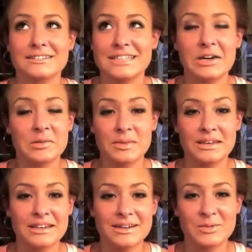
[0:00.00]
telling
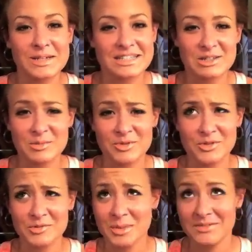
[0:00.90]
me ways to
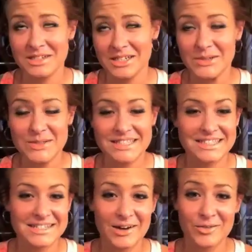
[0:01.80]
improve my videos and
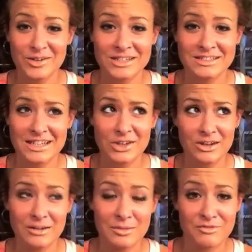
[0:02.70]
stuff, and he's like, you
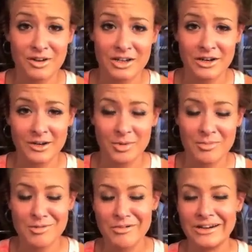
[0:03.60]
need to be funnier, blah
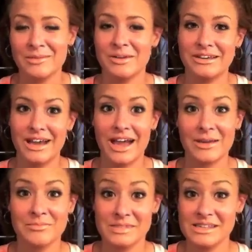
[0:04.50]
blah blah, and I'm like,
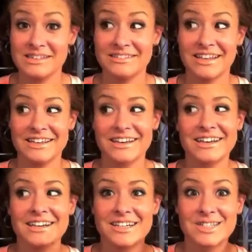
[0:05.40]
I'm me, like
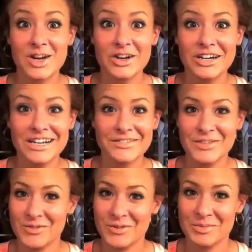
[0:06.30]
sorry if
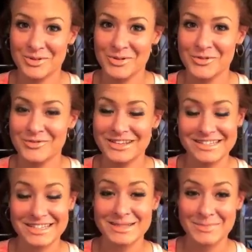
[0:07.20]
you don't approve,
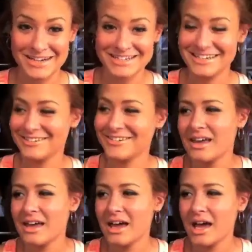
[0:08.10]
this is my channel.
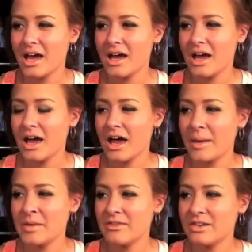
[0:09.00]

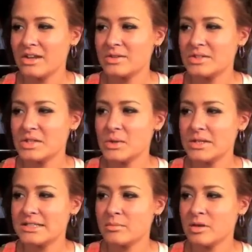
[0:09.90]
I make videos too,
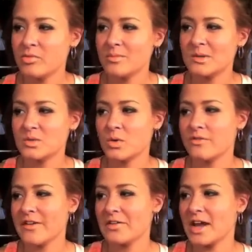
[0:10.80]
and some people at my school
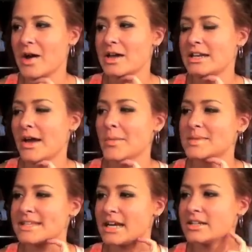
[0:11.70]
found out, and now I'm
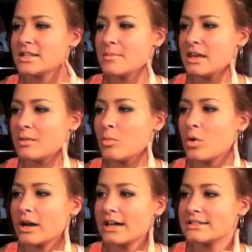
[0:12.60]
scared to make
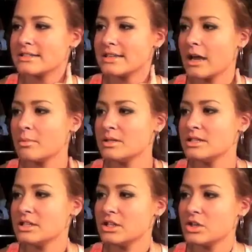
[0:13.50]
more. Has this happened
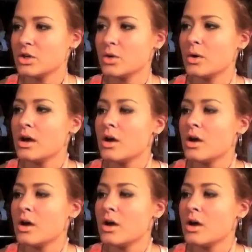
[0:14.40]
to you,